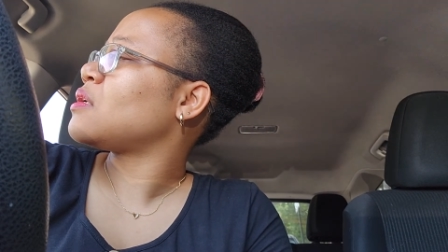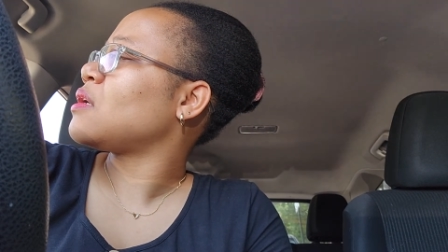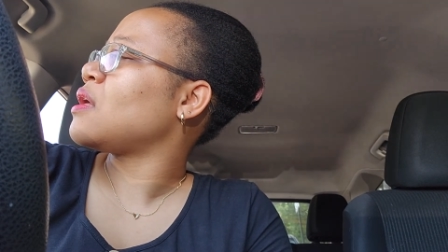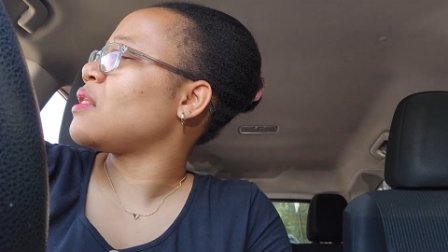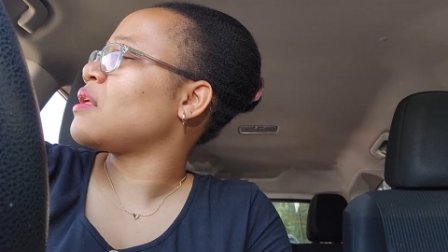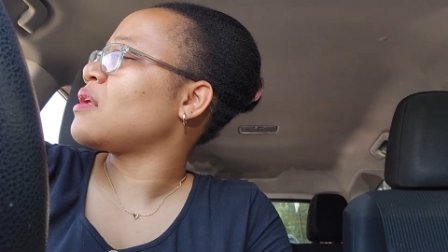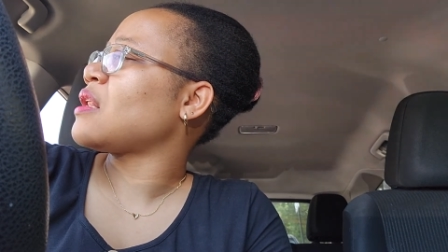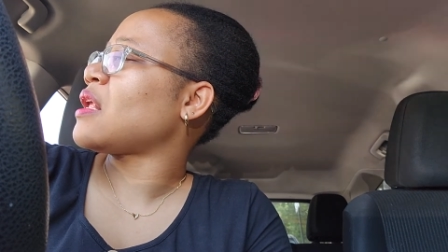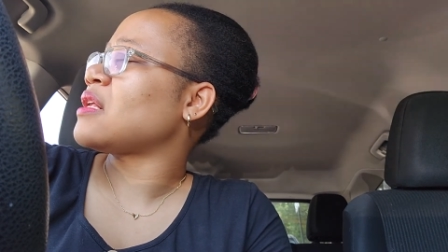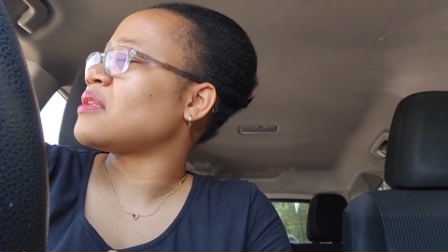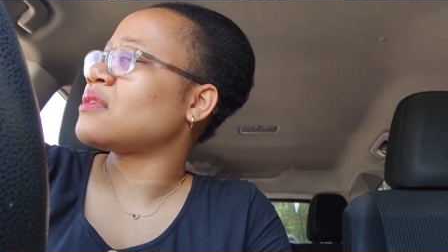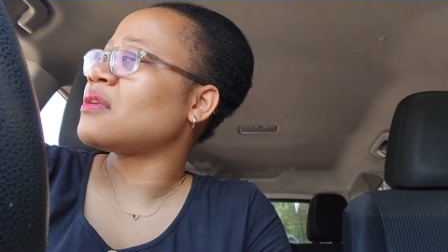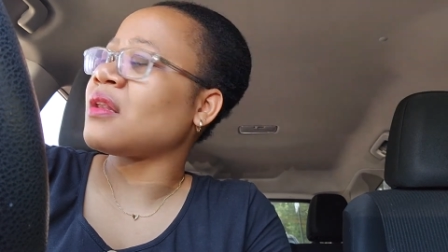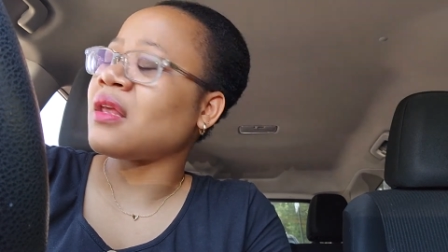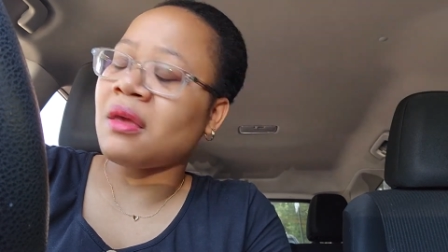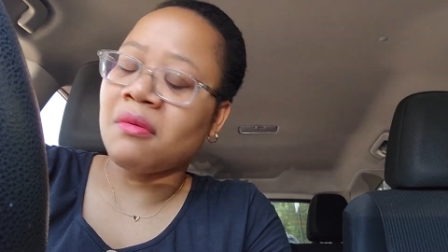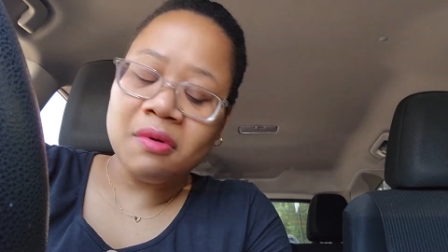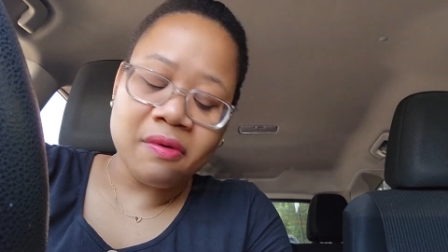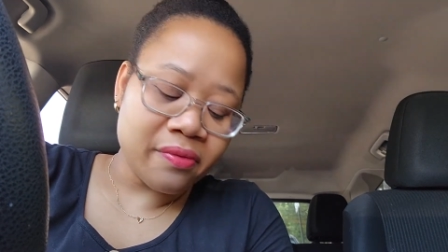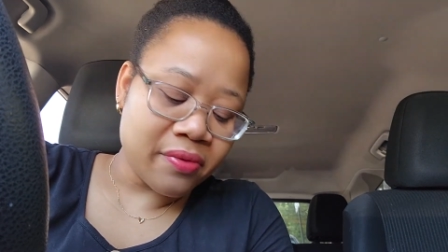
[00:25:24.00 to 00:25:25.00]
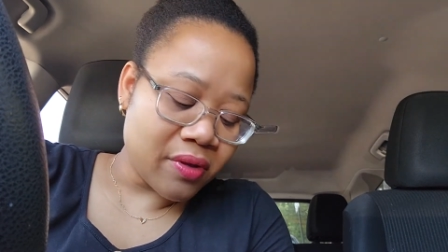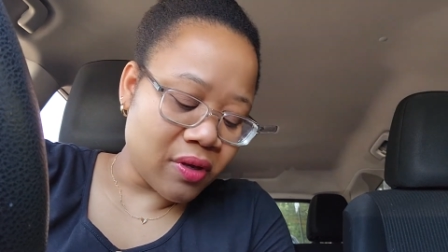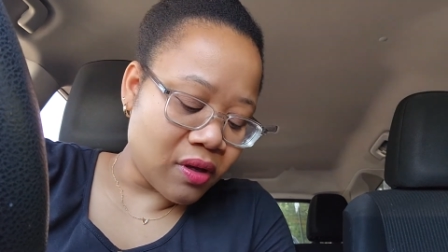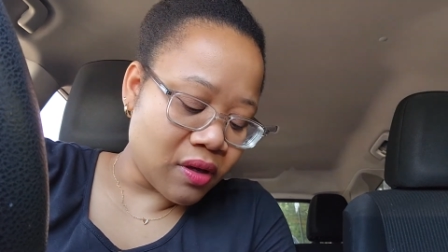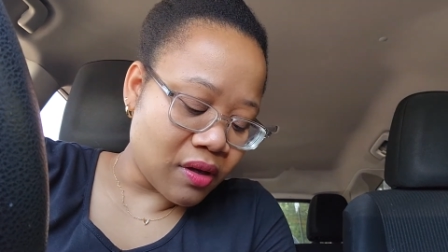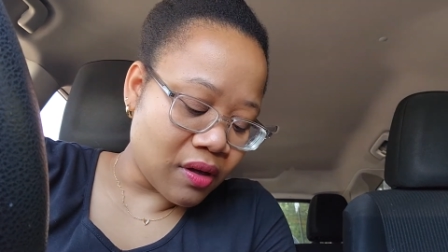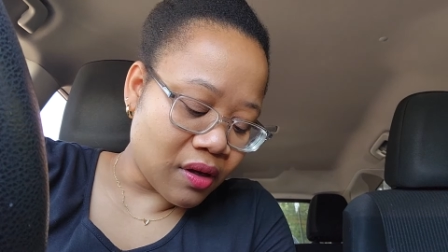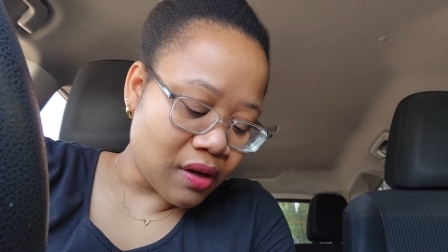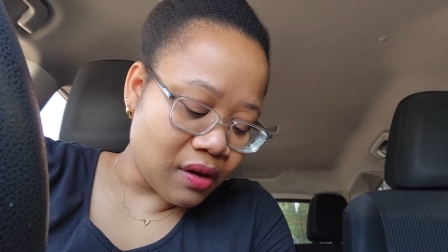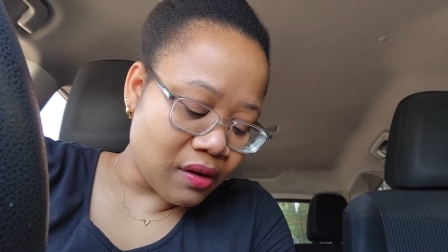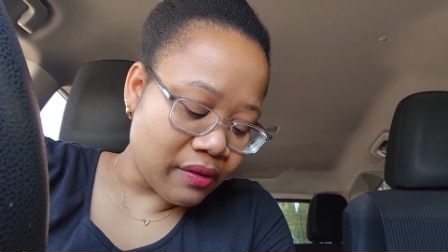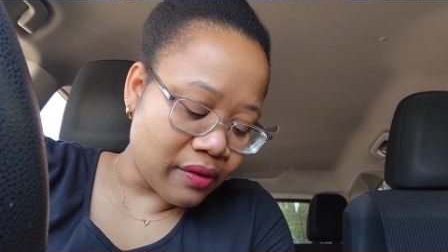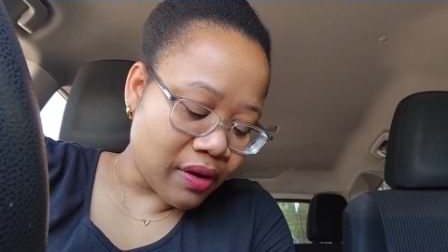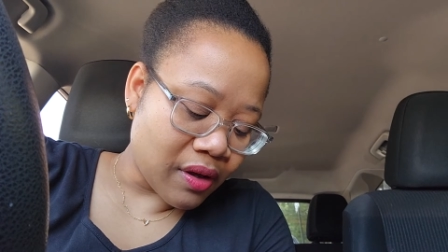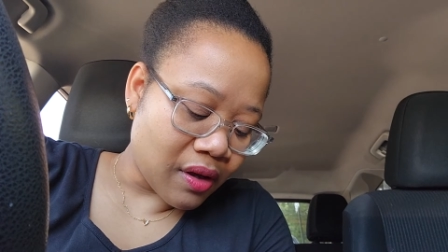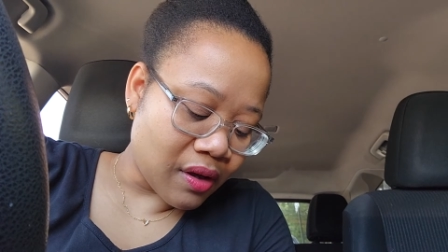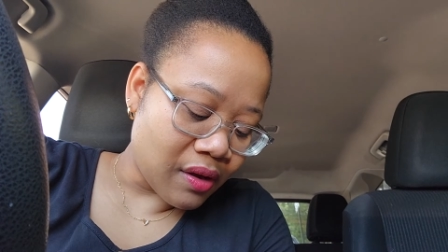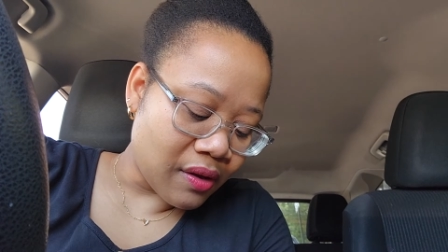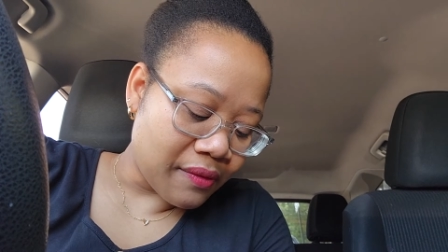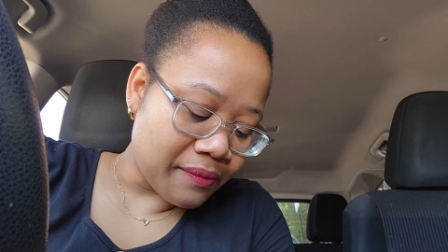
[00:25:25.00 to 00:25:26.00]
I think that's the name of the
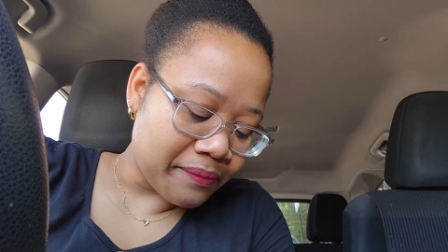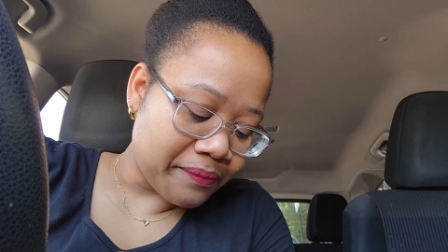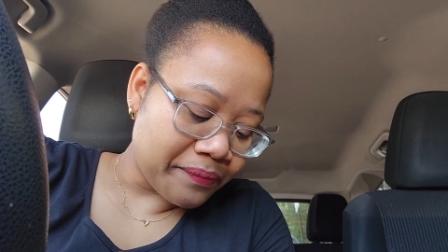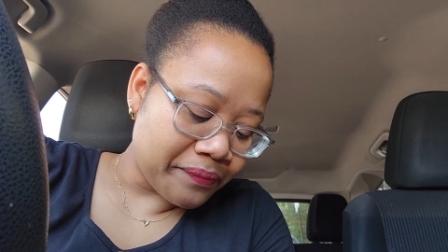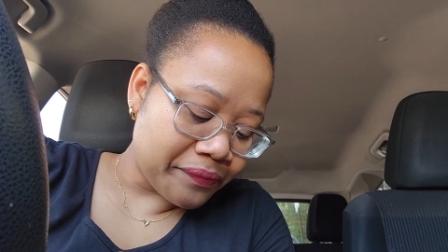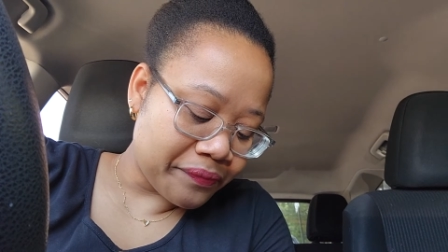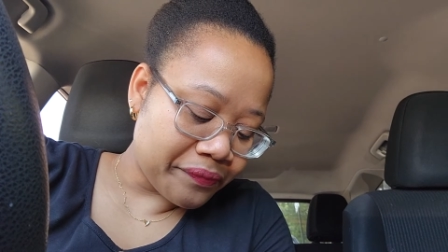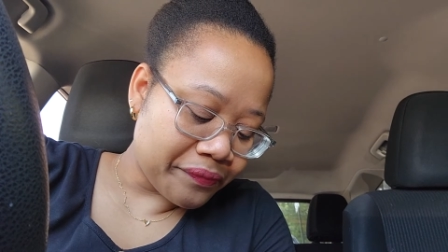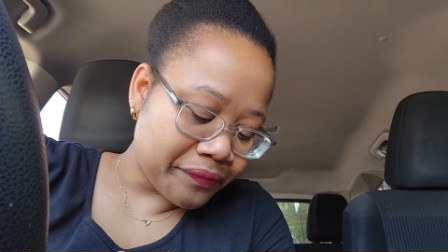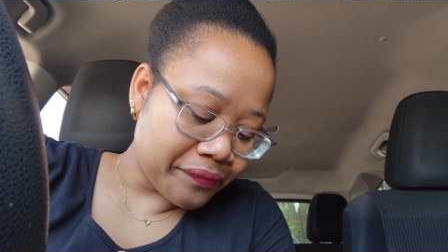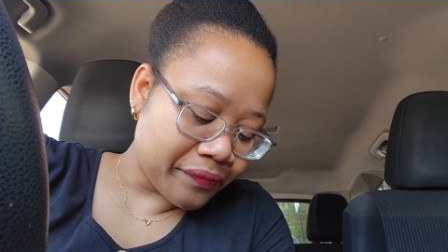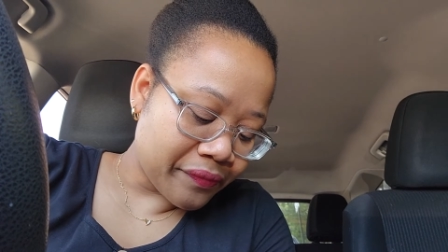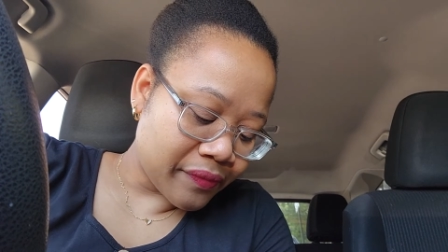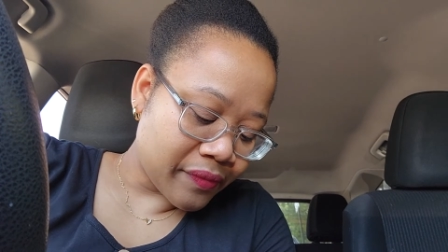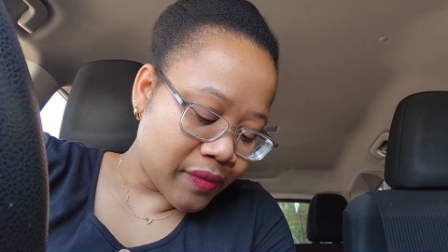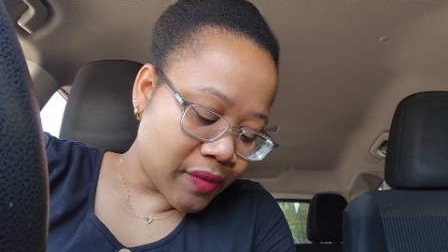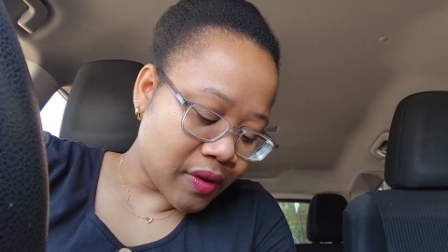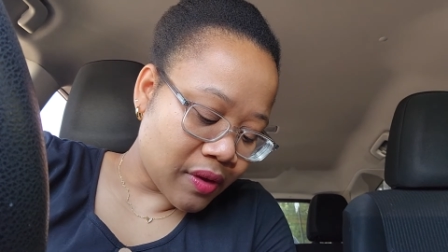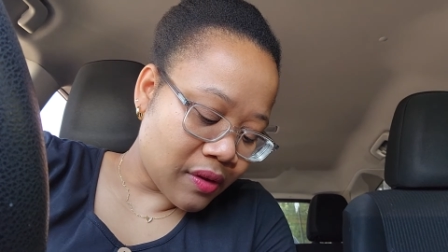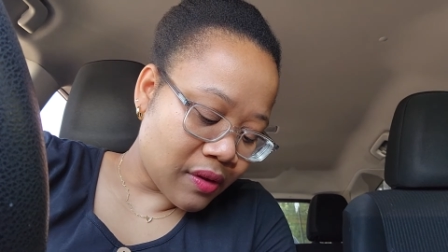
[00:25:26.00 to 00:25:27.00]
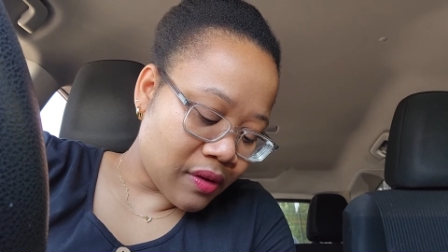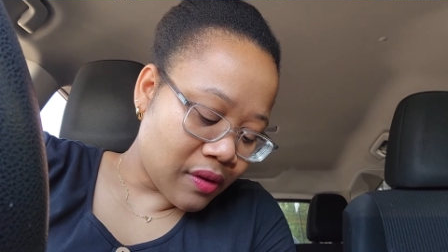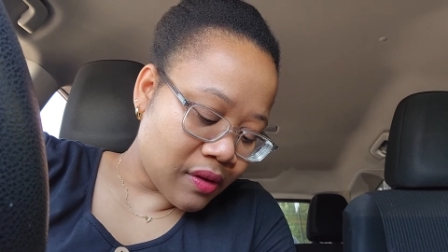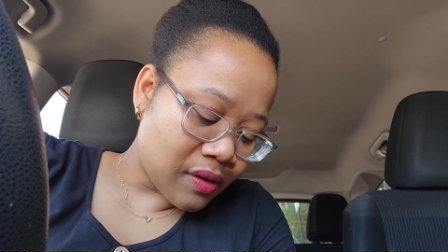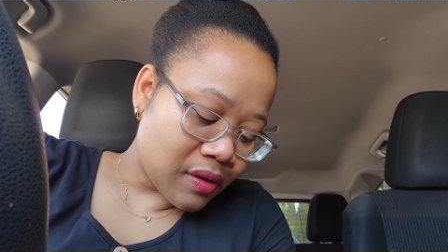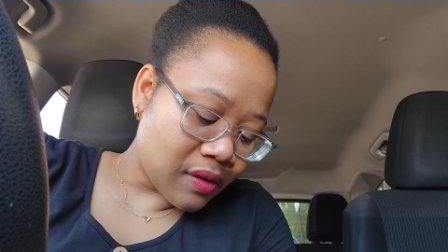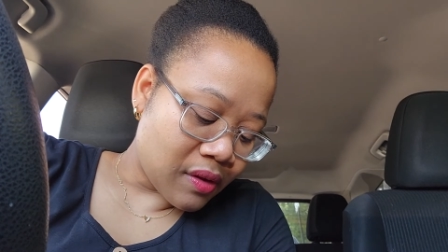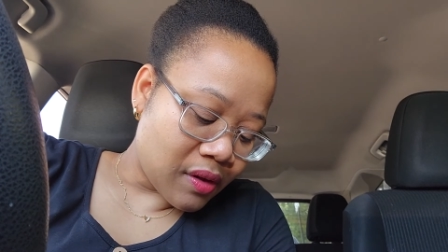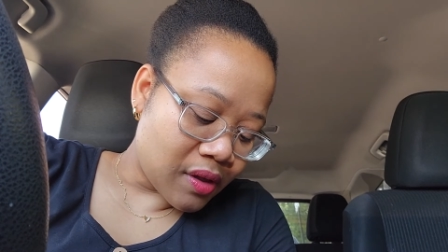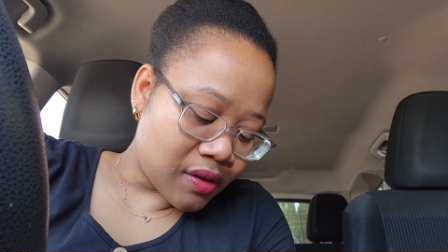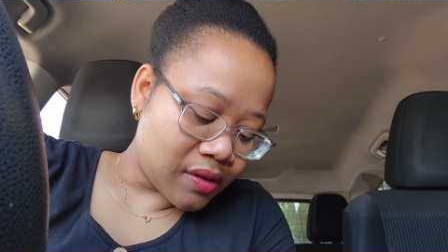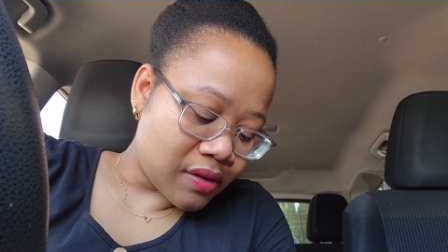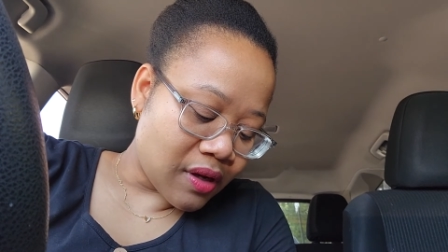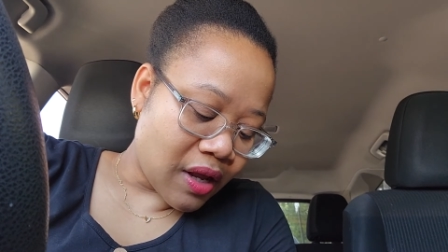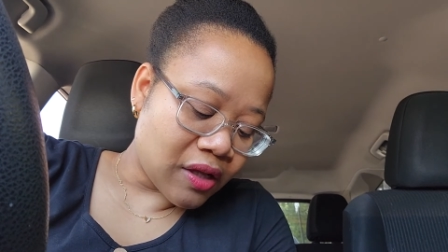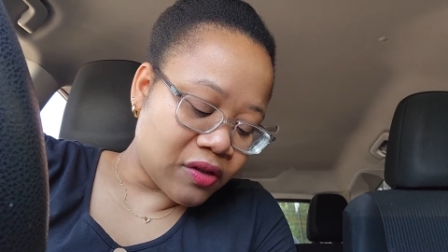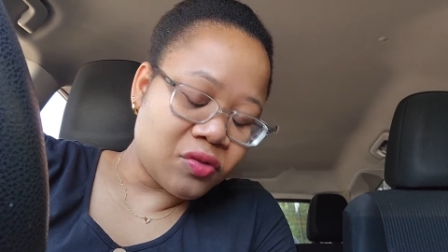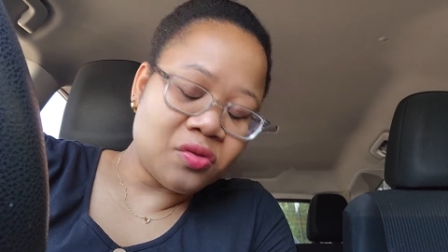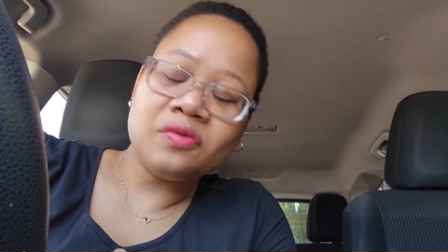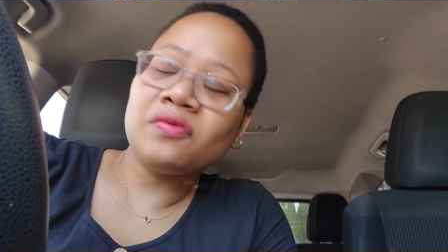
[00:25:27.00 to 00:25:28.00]
area. It's
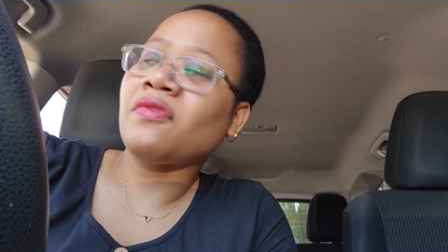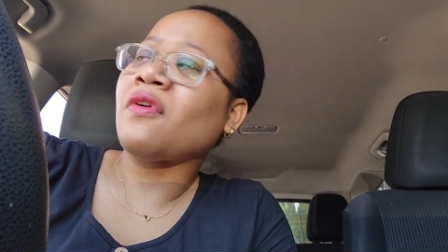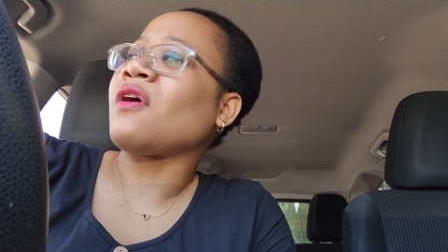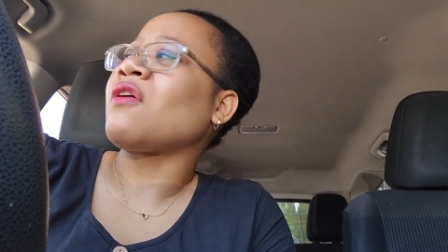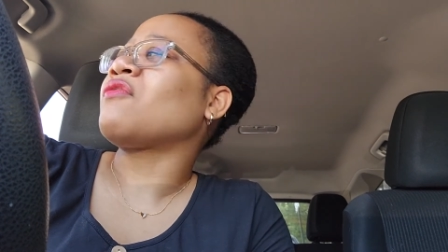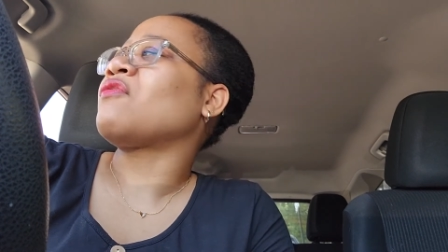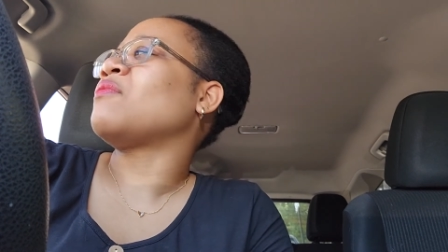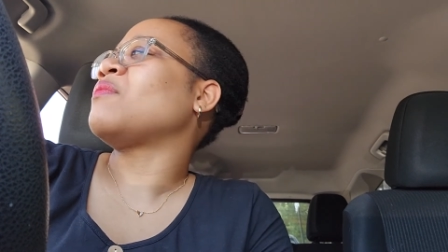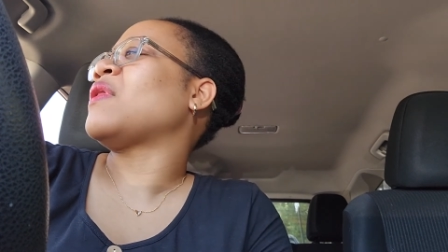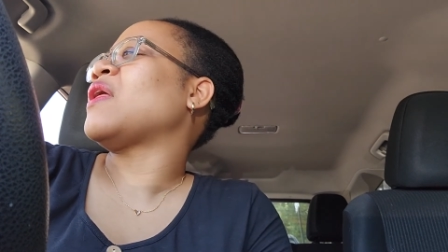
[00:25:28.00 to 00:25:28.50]
not too far from